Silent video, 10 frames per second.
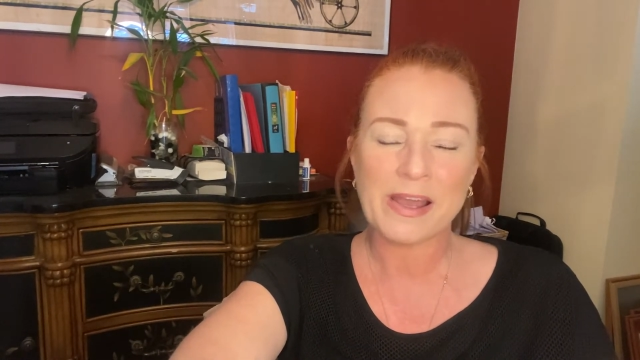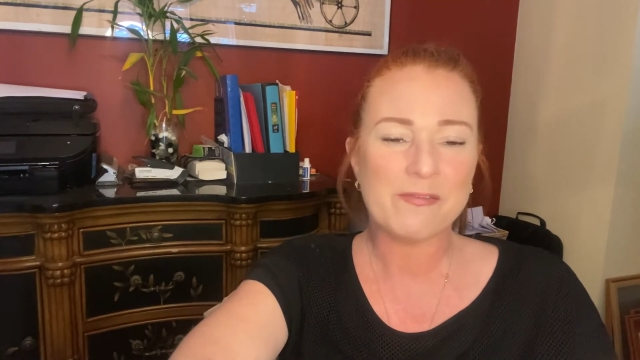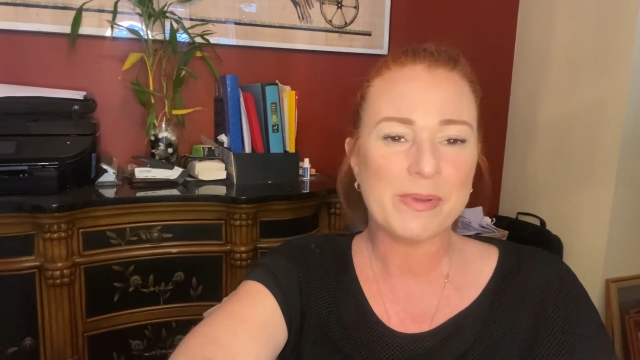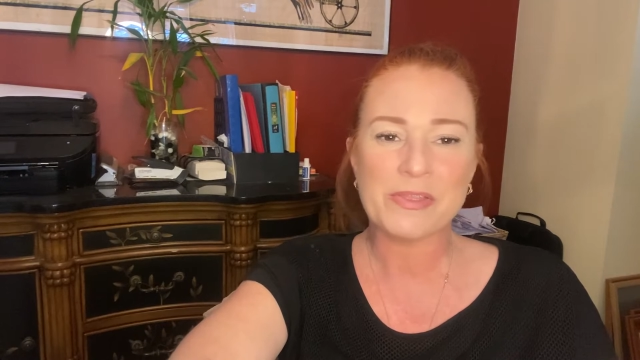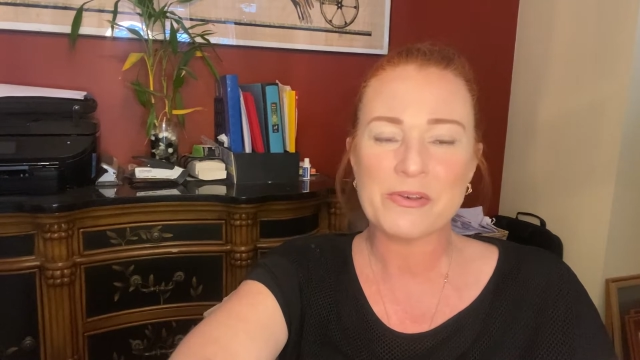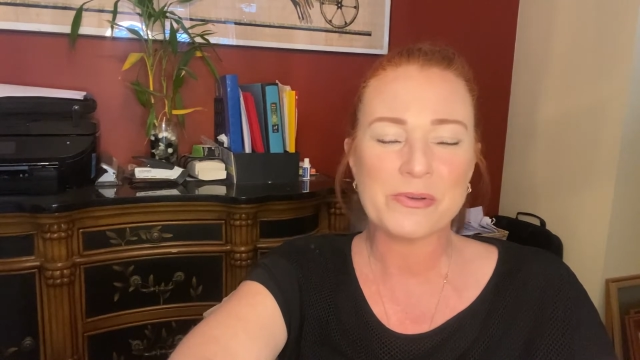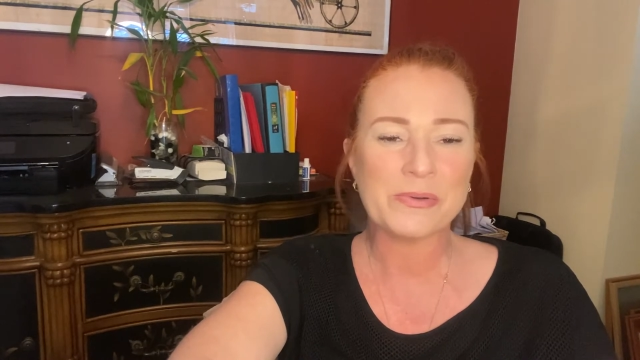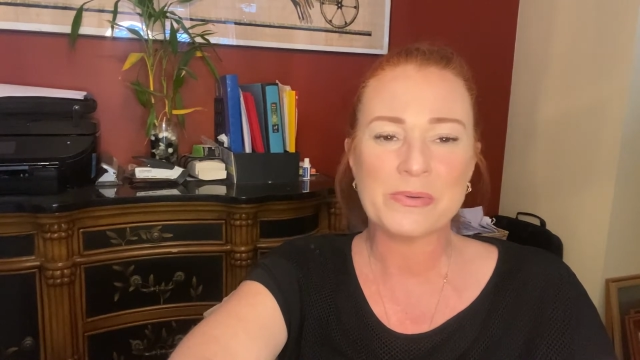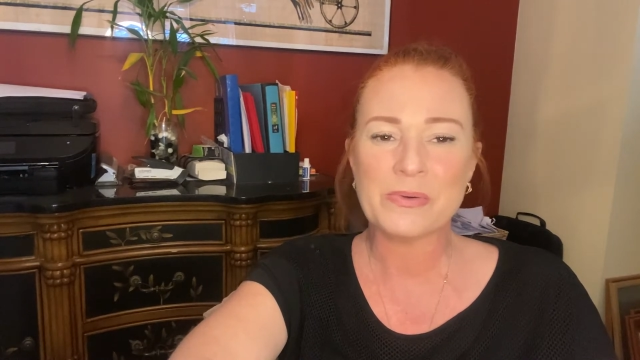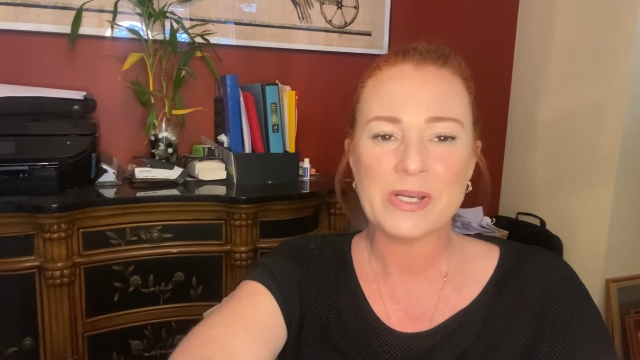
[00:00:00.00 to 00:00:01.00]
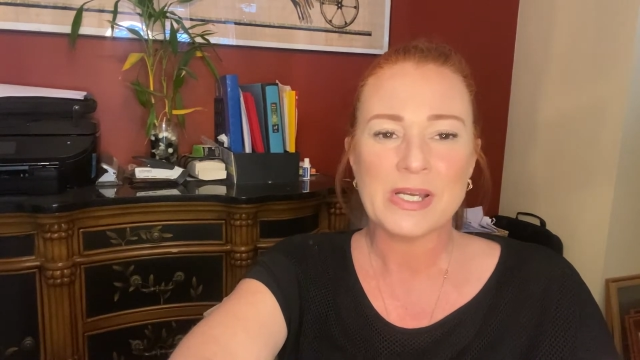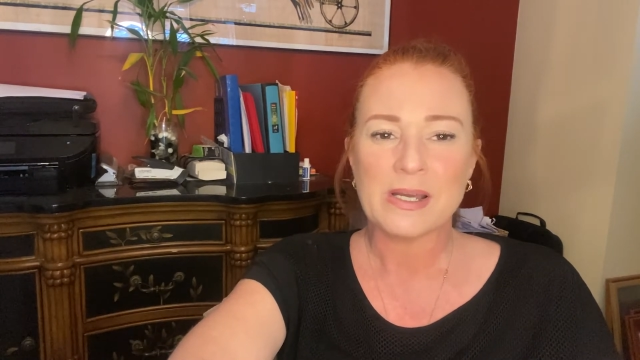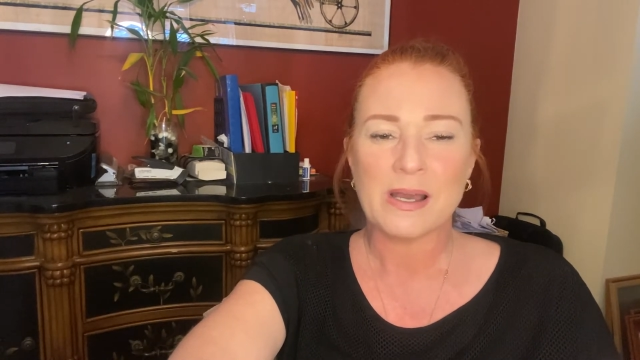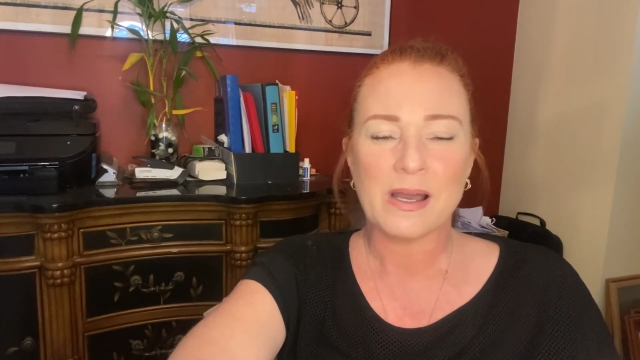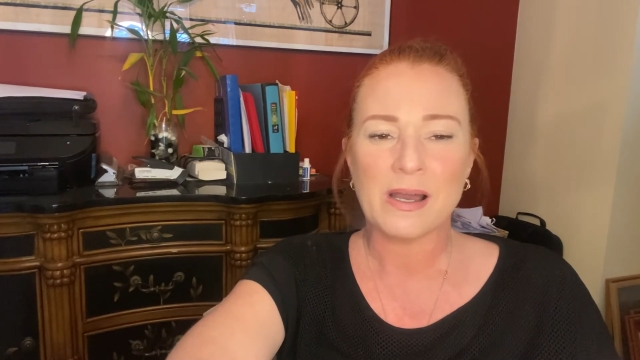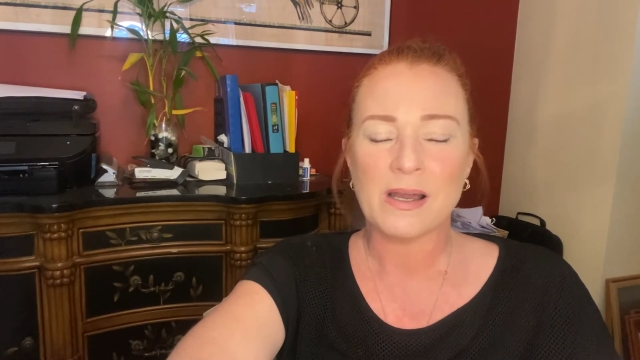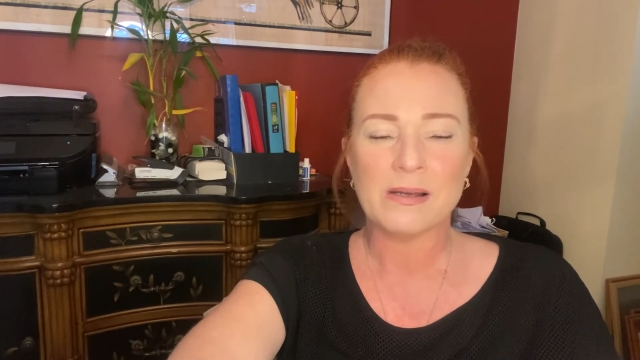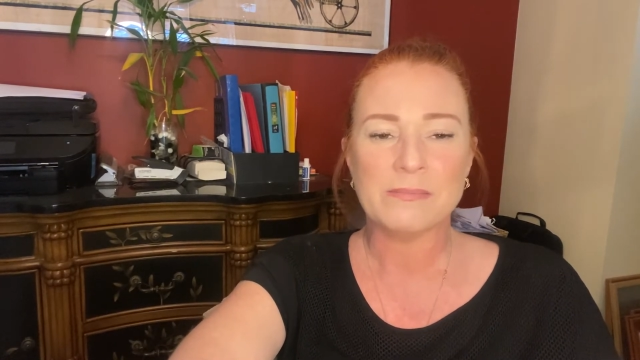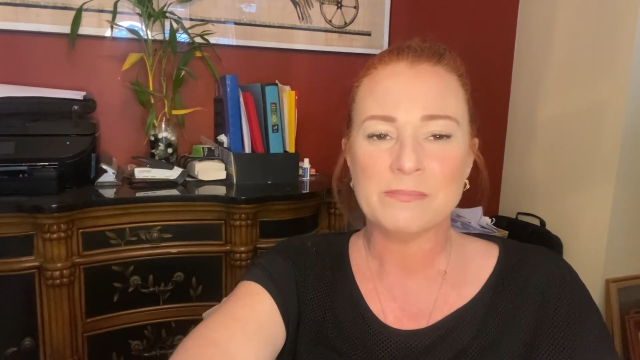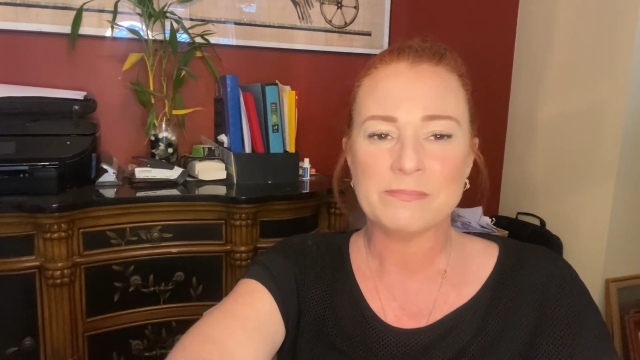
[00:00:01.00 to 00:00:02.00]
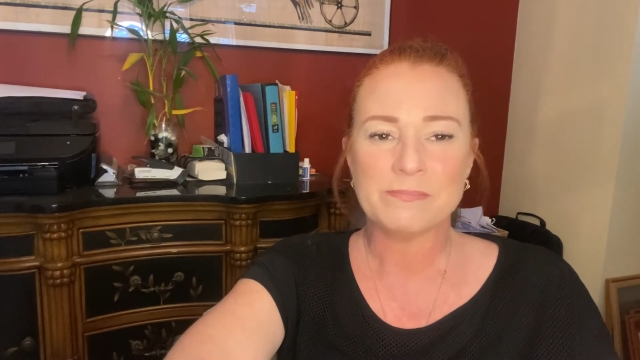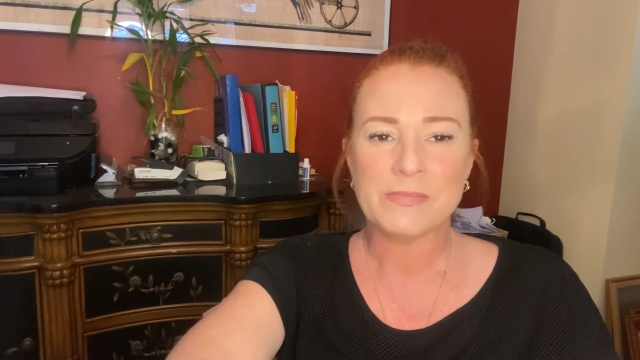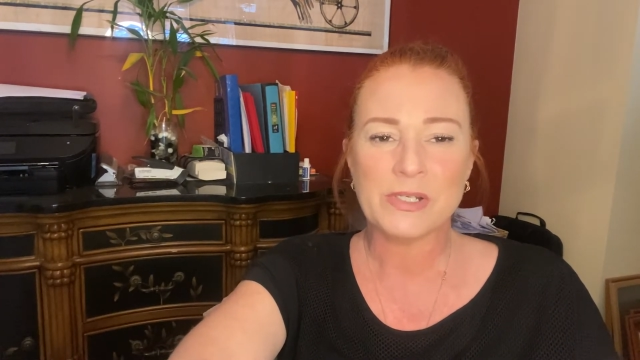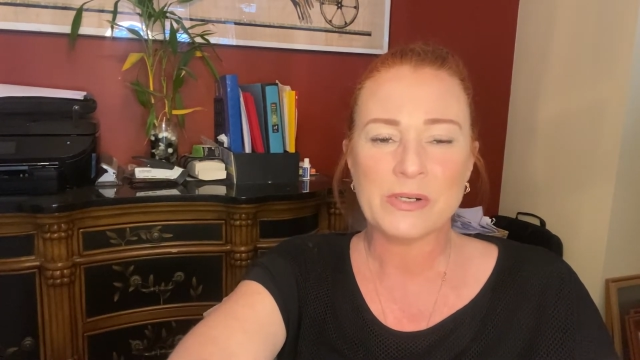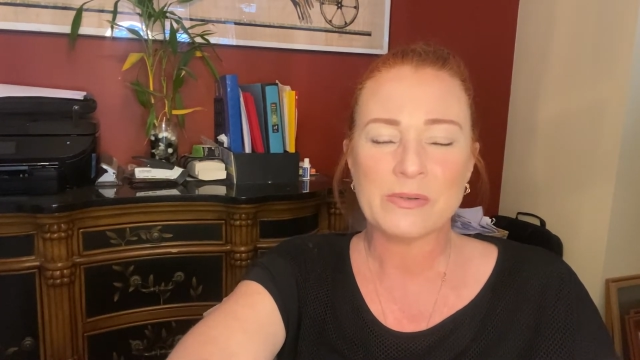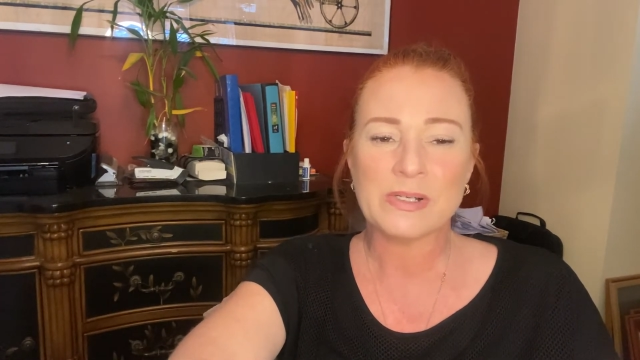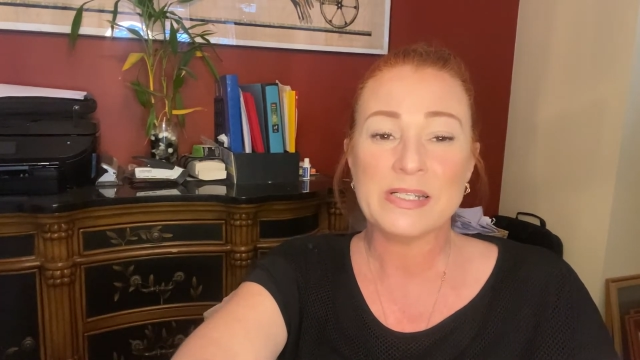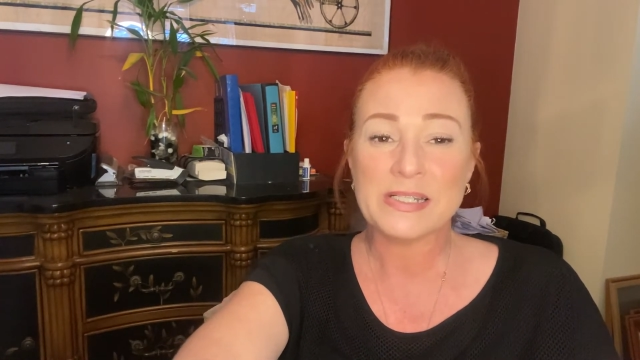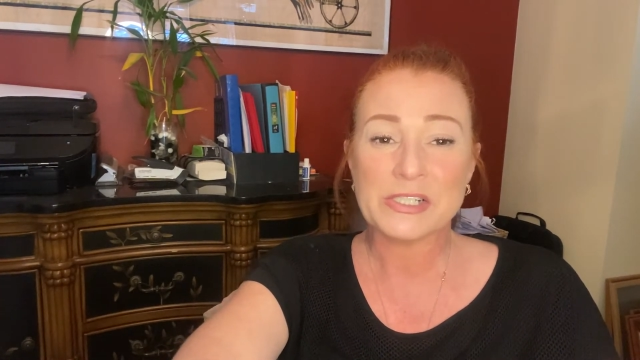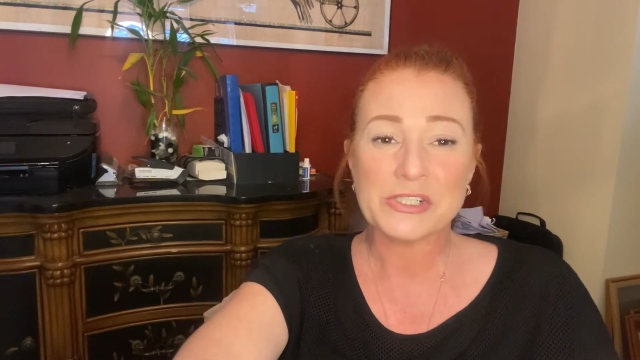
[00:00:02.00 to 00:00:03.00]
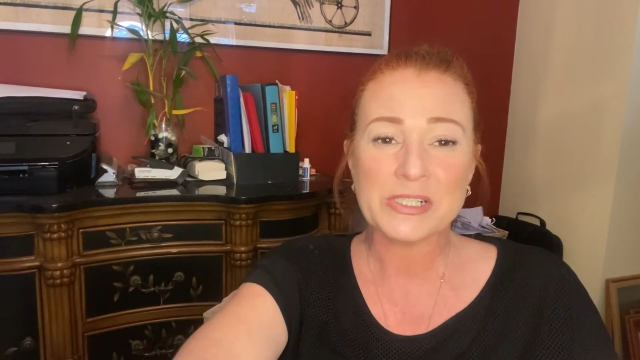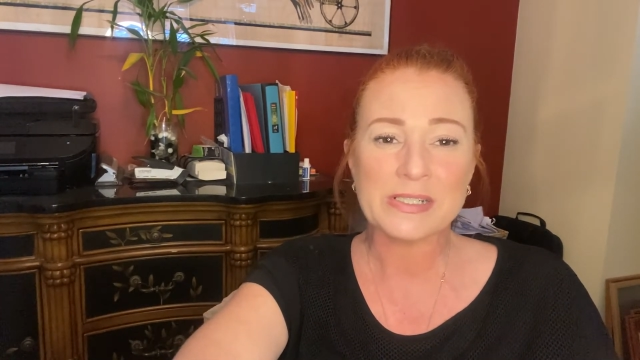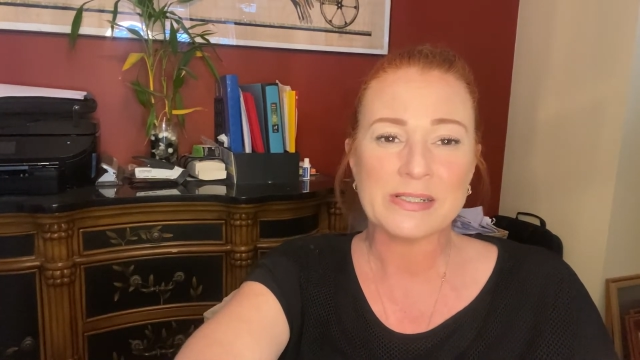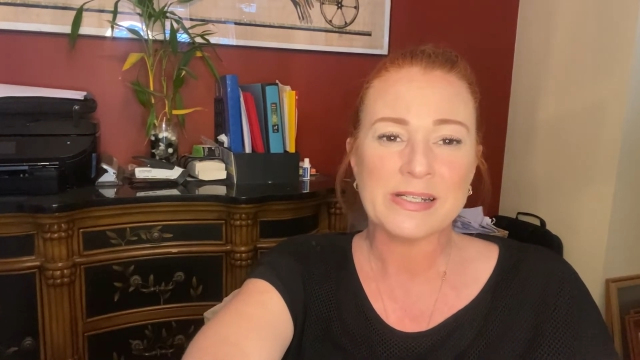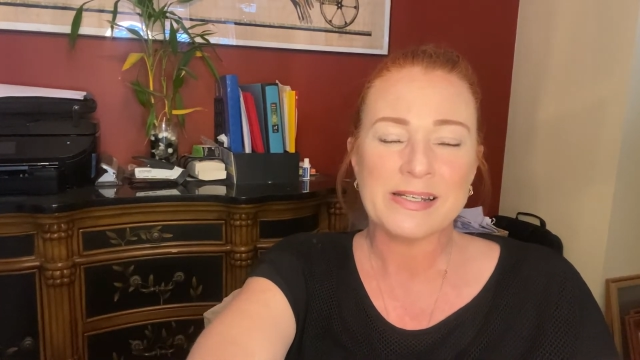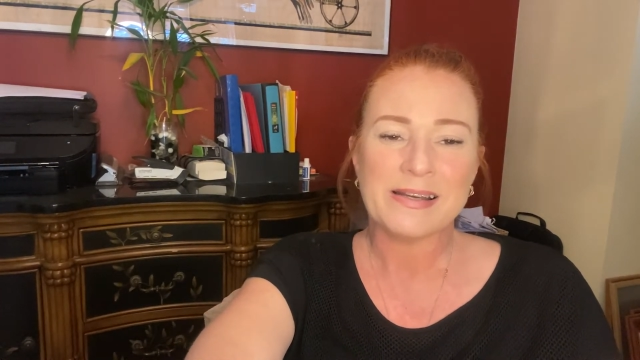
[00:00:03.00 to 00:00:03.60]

I've been through, um, you know, addiction.